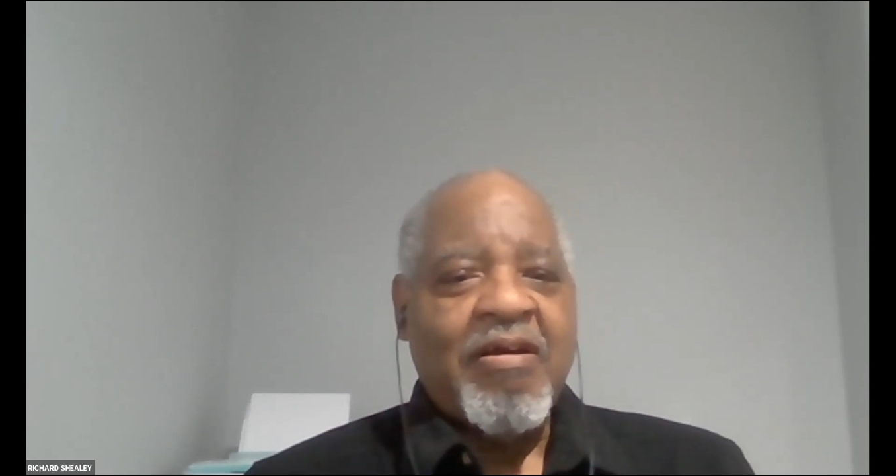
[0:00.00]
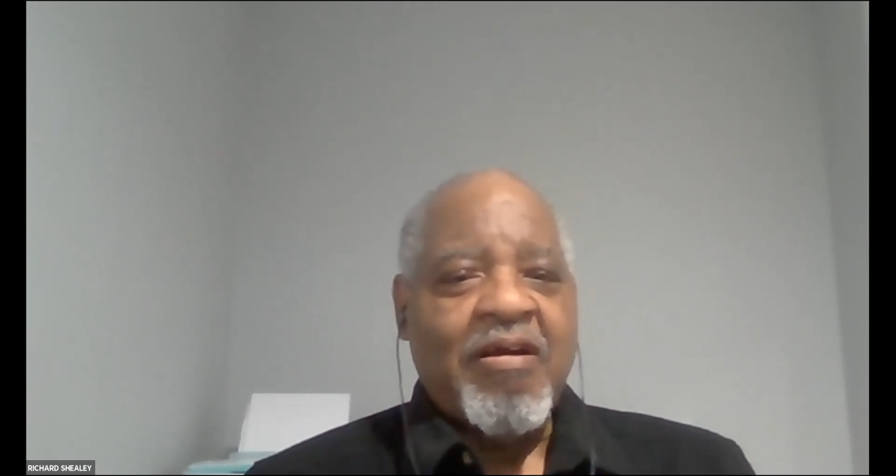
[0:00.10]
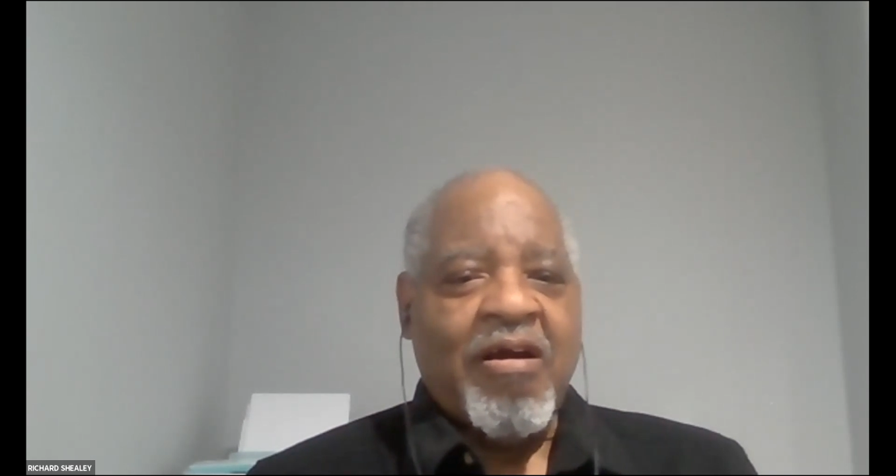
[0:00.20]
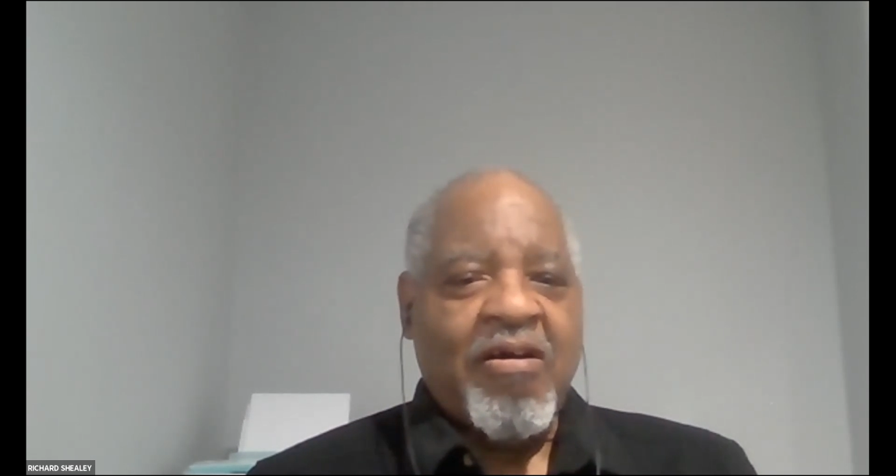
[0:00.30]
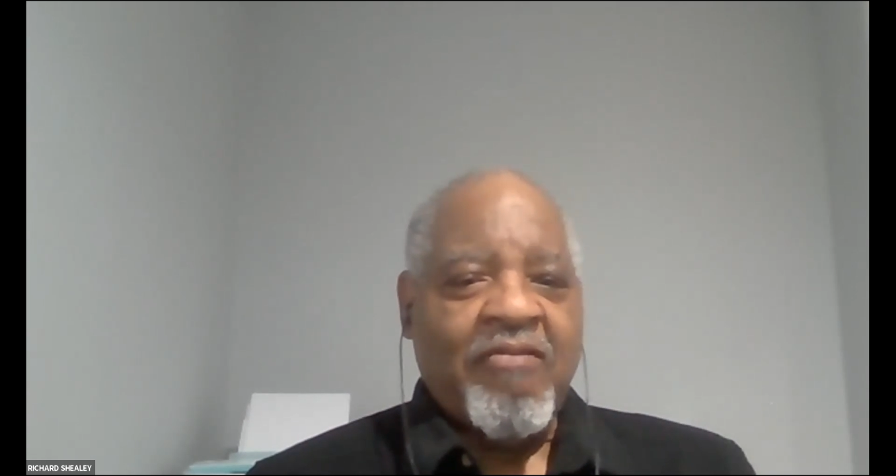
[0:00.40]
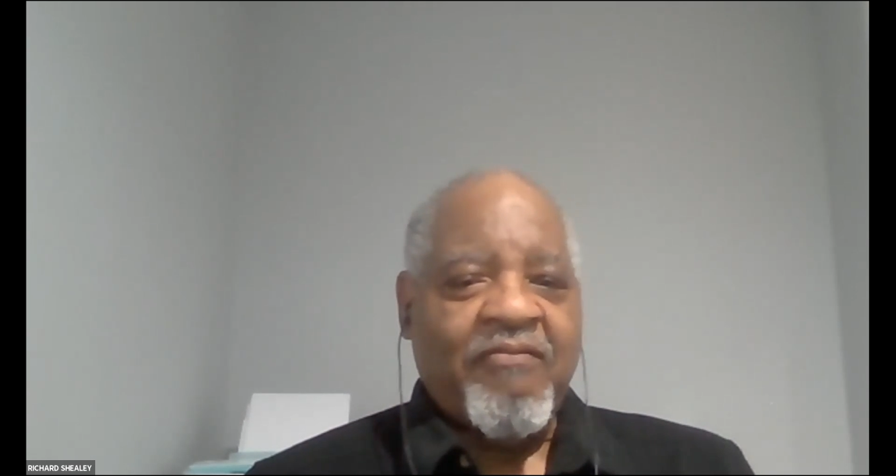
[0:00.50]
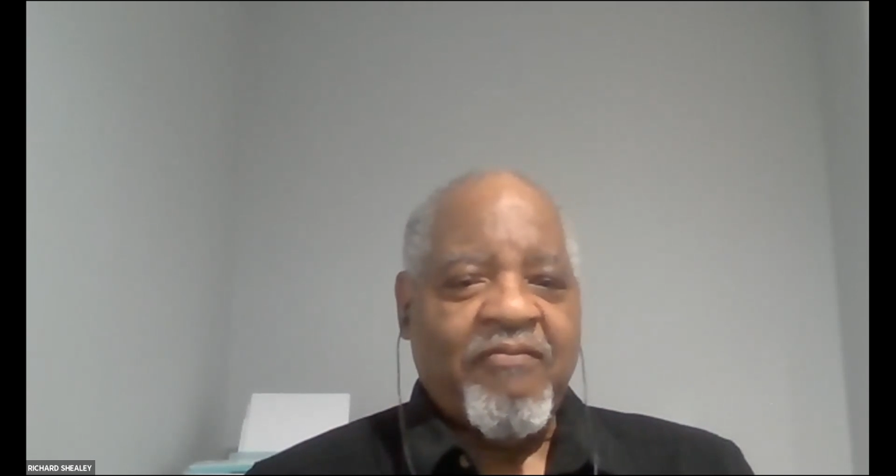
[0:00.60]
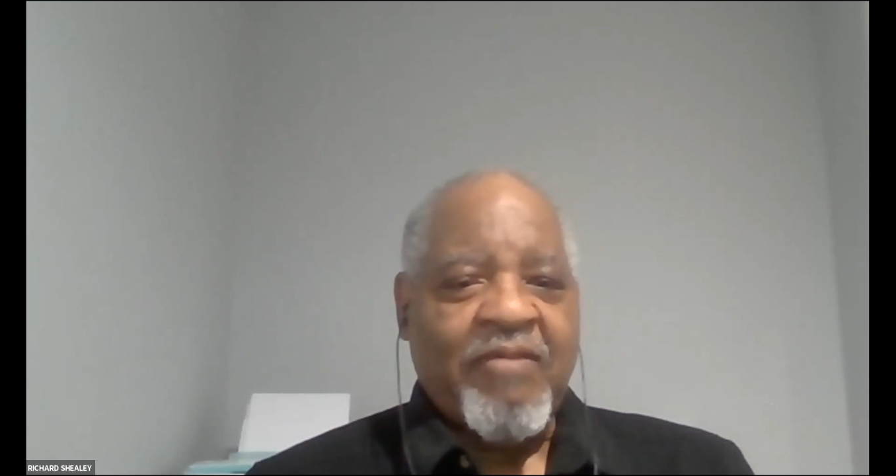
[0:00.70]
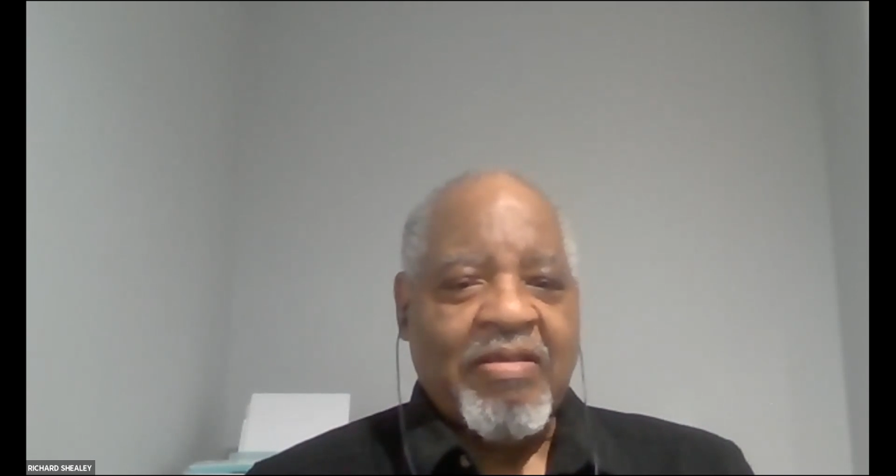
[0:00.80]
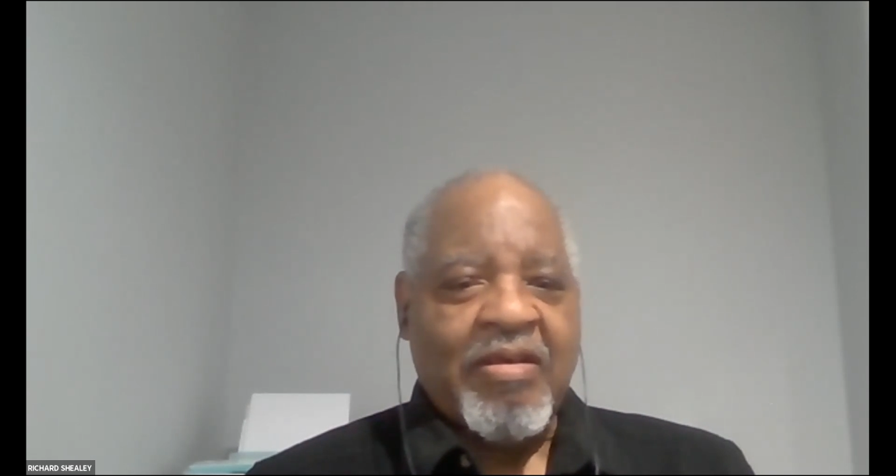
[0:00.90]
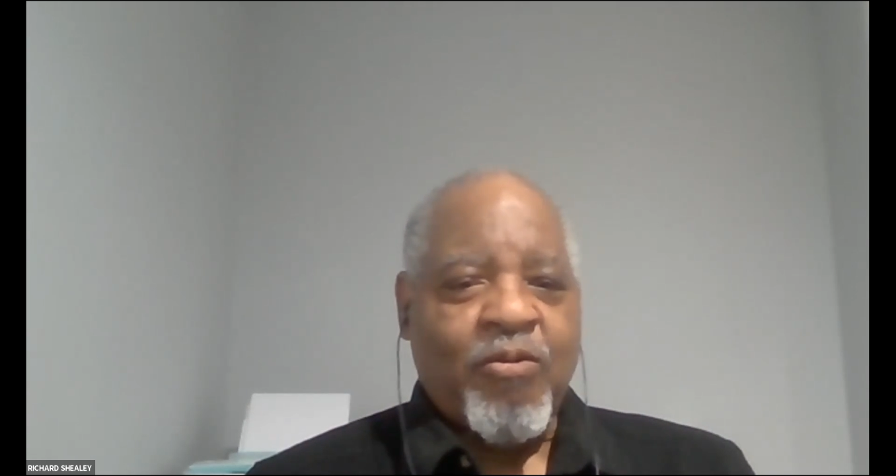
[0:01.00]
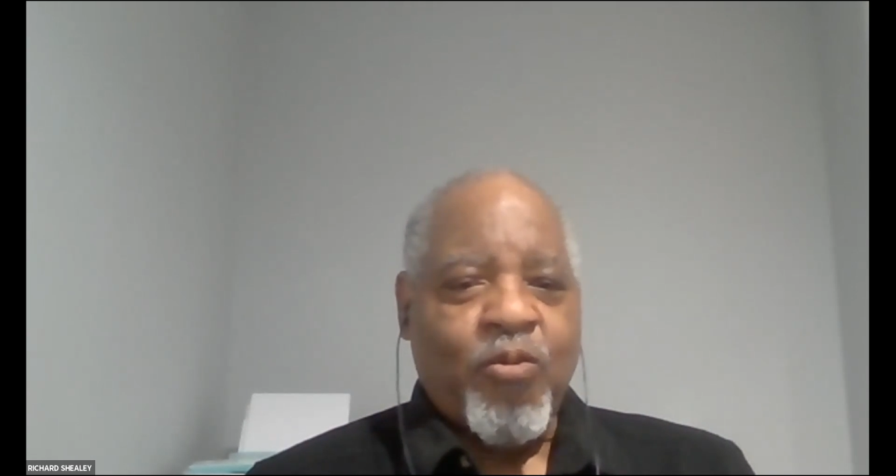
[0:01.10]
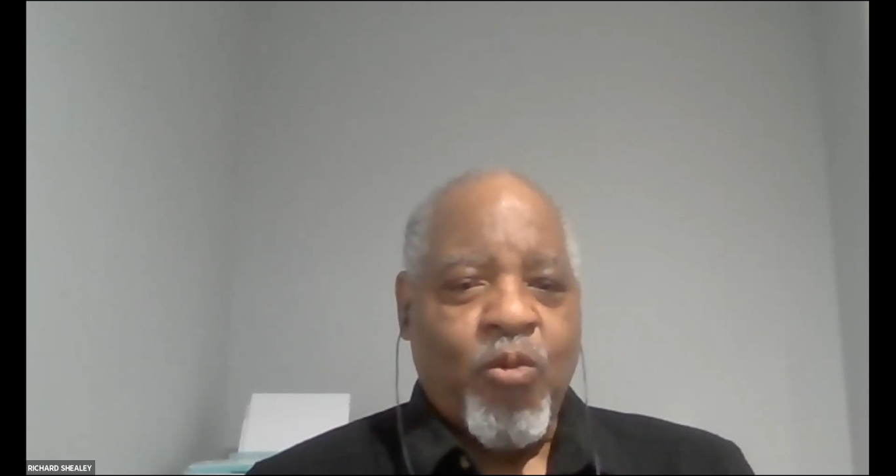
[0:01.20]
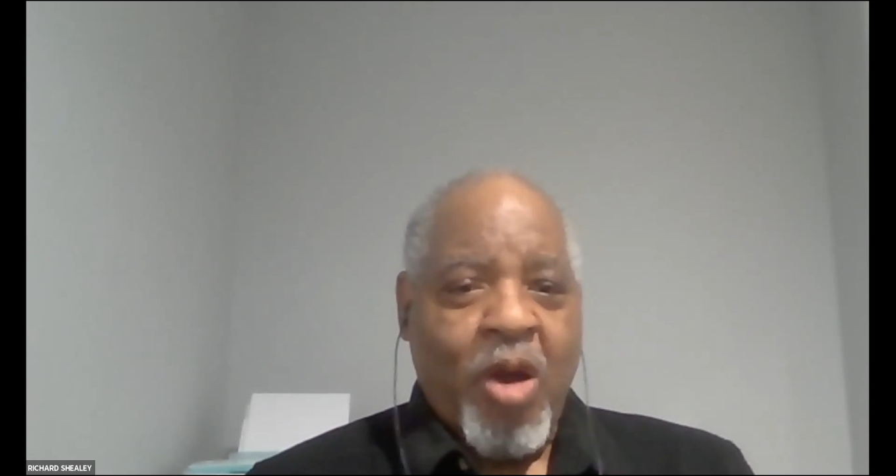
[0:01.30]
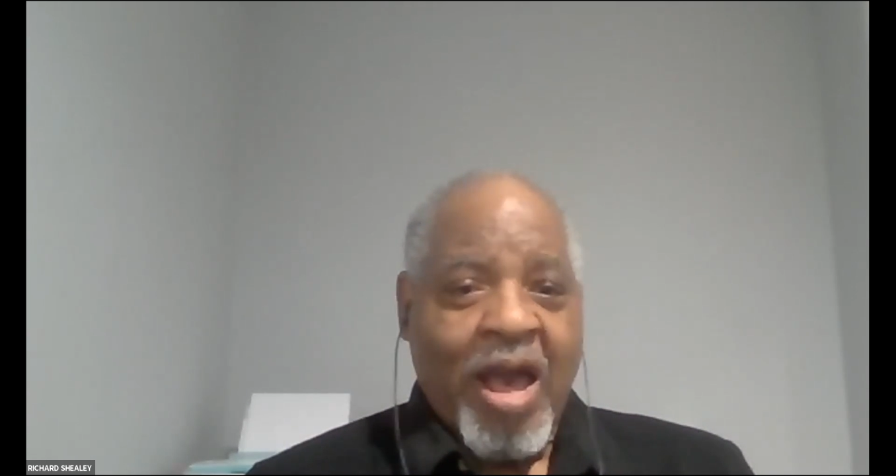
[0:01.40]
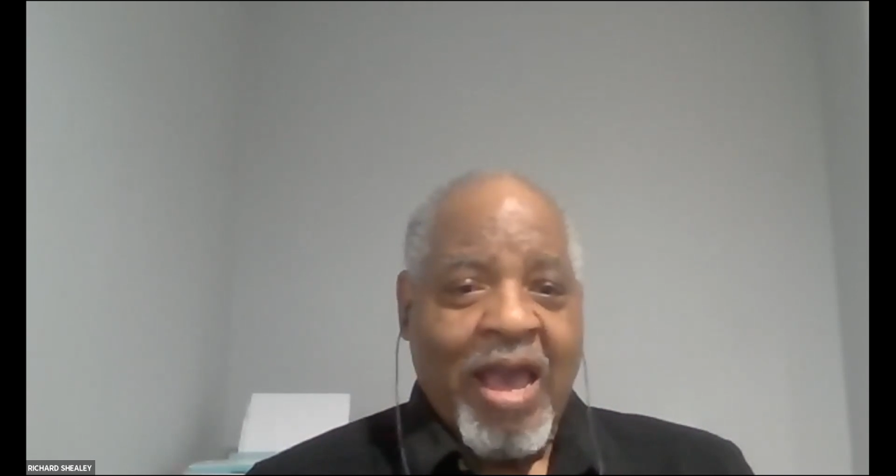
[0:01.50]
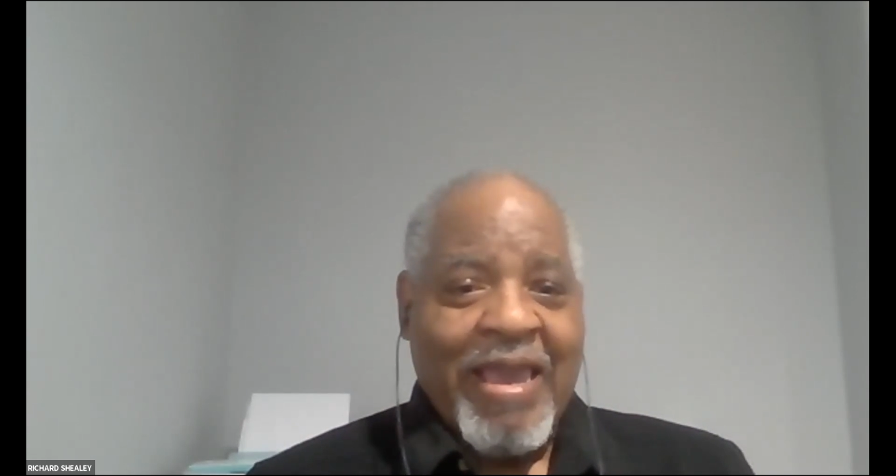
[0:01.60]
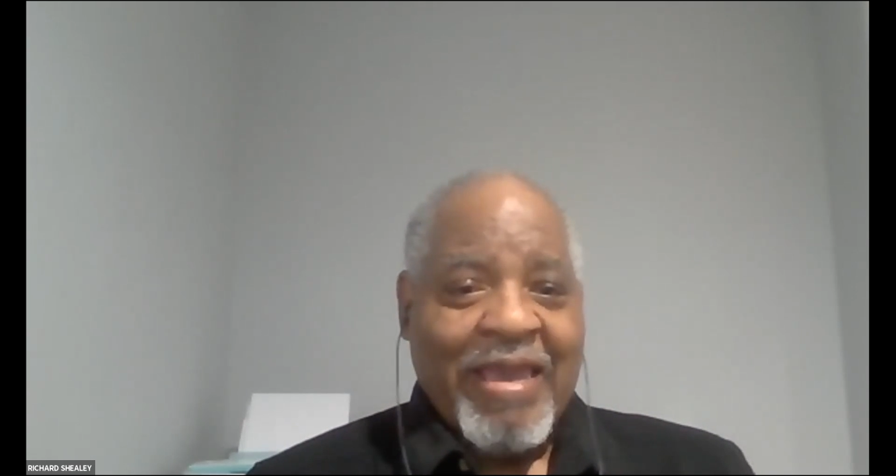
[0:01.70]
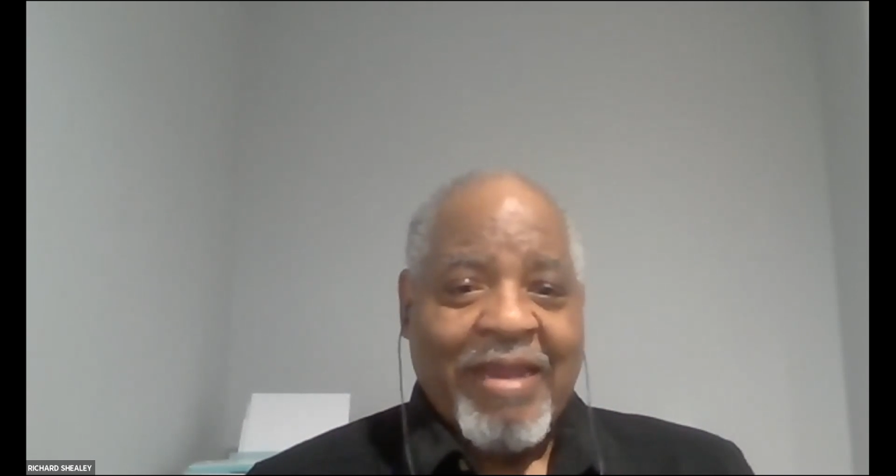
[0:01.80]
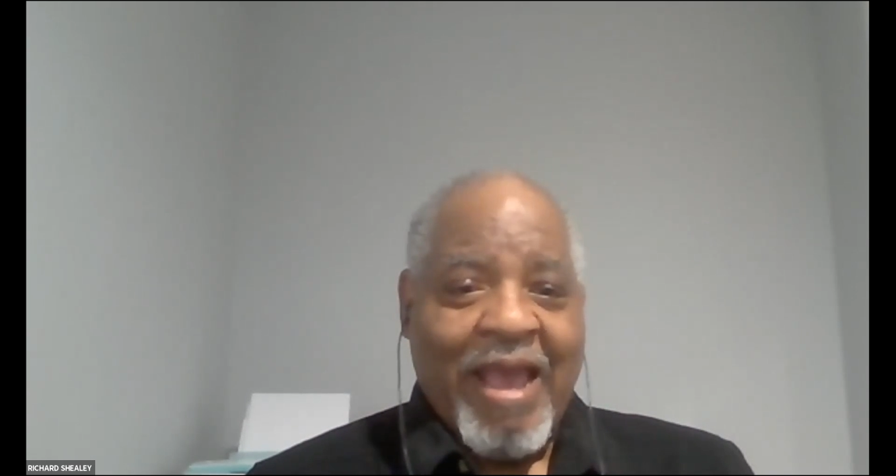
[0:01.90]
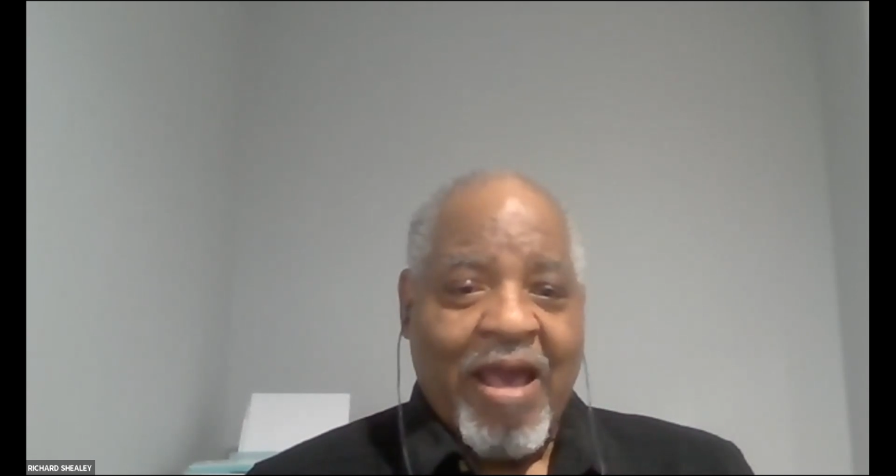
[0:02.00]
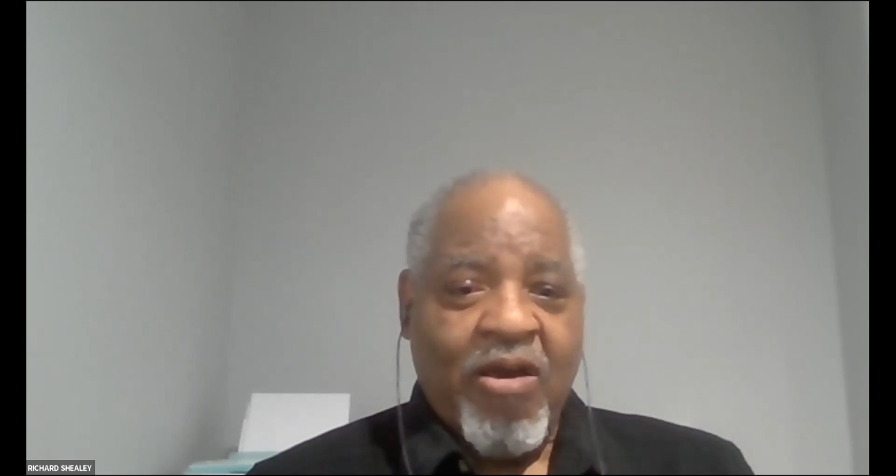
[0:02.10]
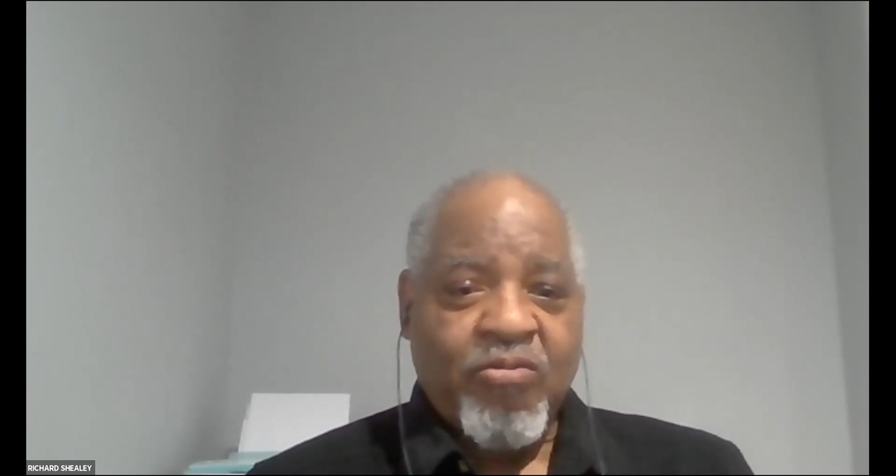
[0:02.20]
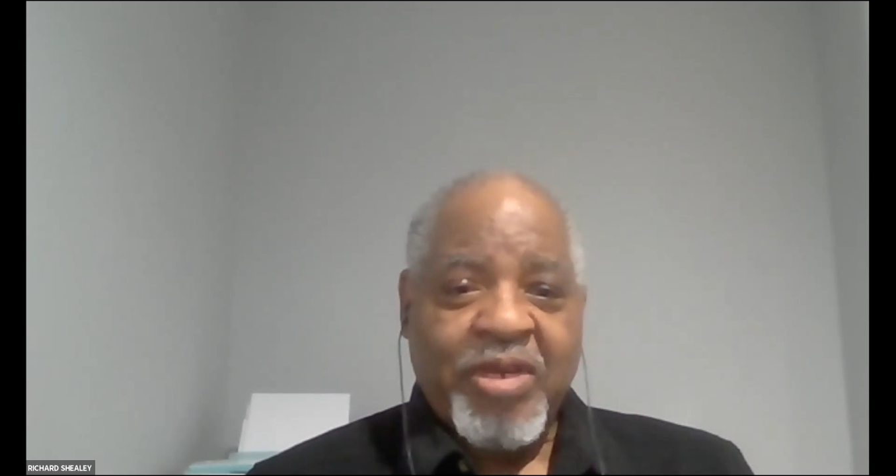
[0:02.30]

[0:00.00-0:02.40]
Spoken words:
of why and how